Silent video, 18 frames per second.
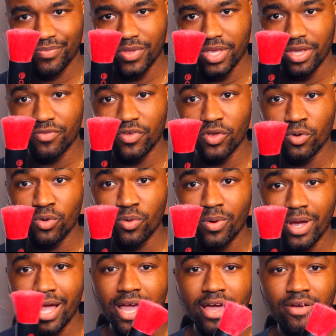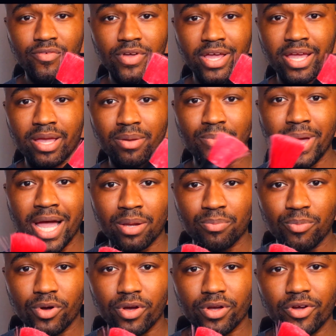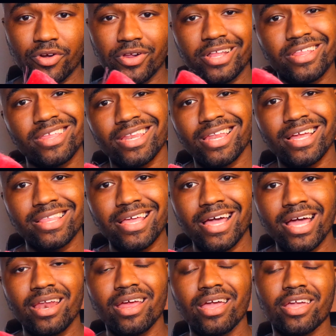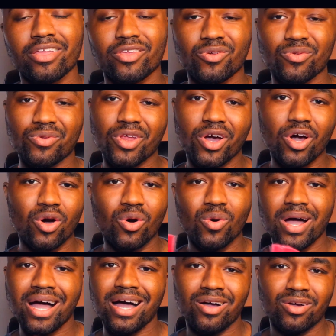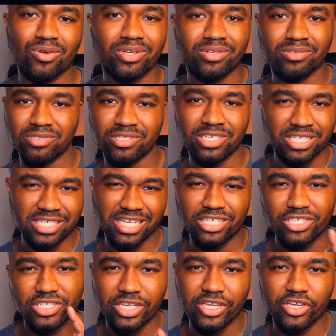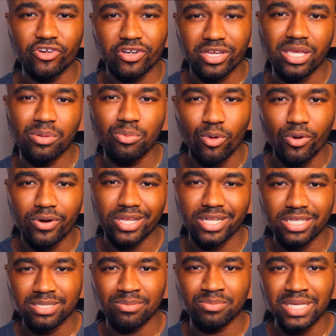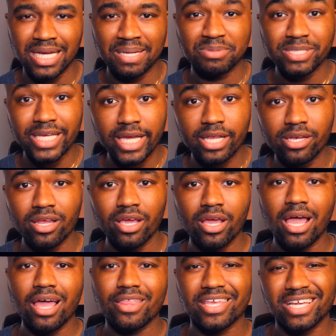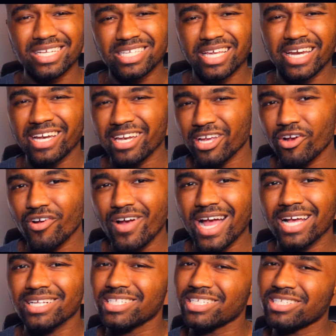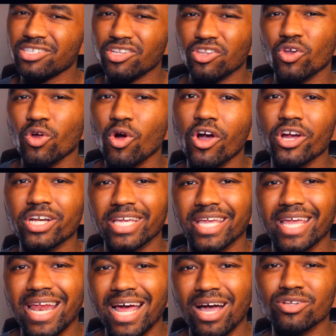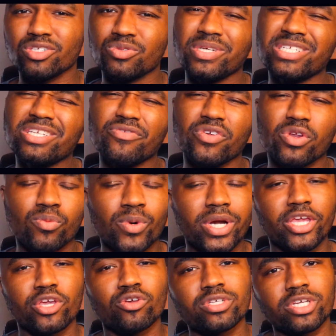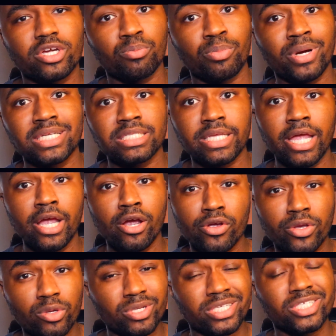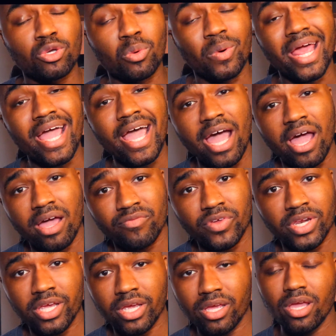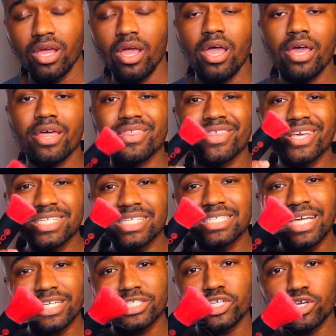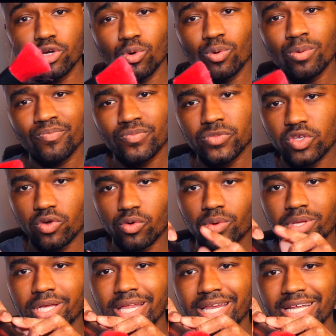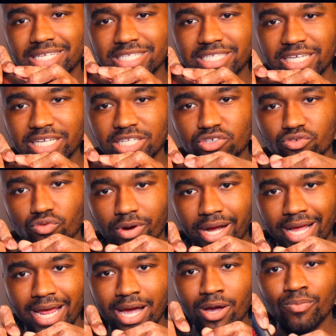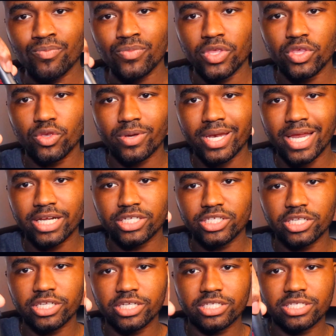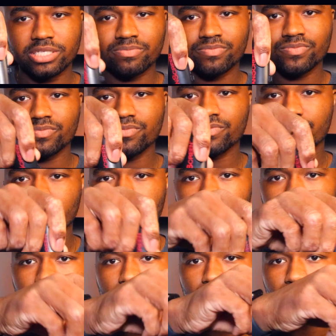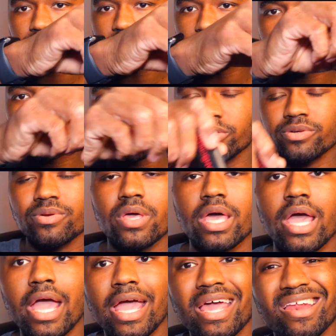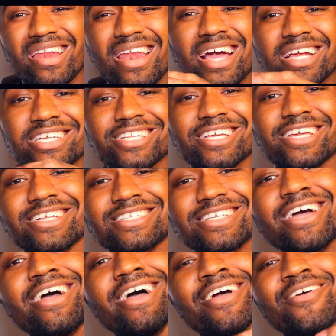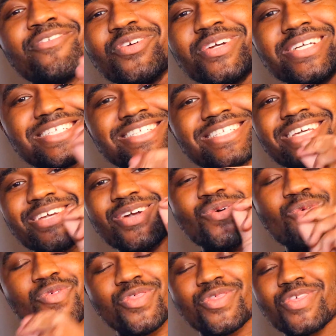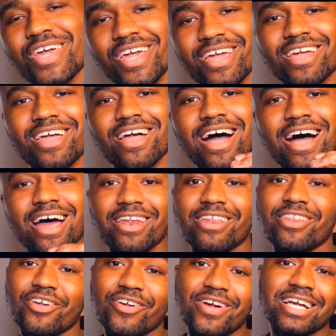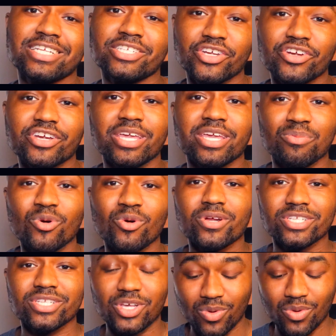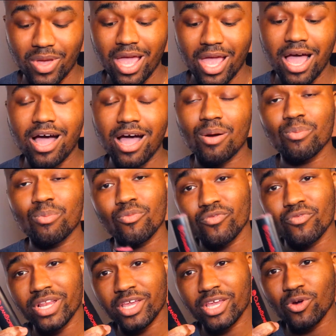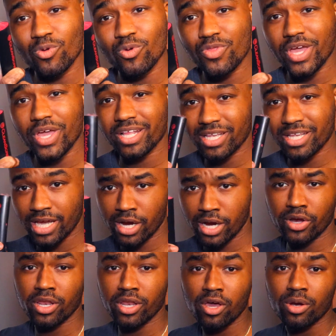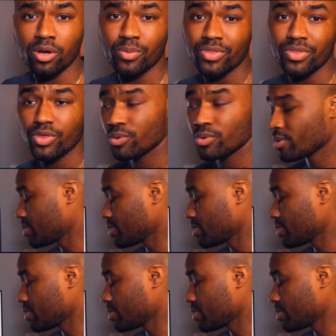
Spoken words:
If you have a MacBook or anything like that, and you know how disgusting your keyboard can sometimes get, things get into cracks, it's a little hard to get out, especially if you don't want to use compressed air, you just don't have any. This is actually cool. So it extends right out, and you can actually just, like a little duster, and it actually gets every single thing out of the cracks of your keyboard. So really cool thing to carry along with you.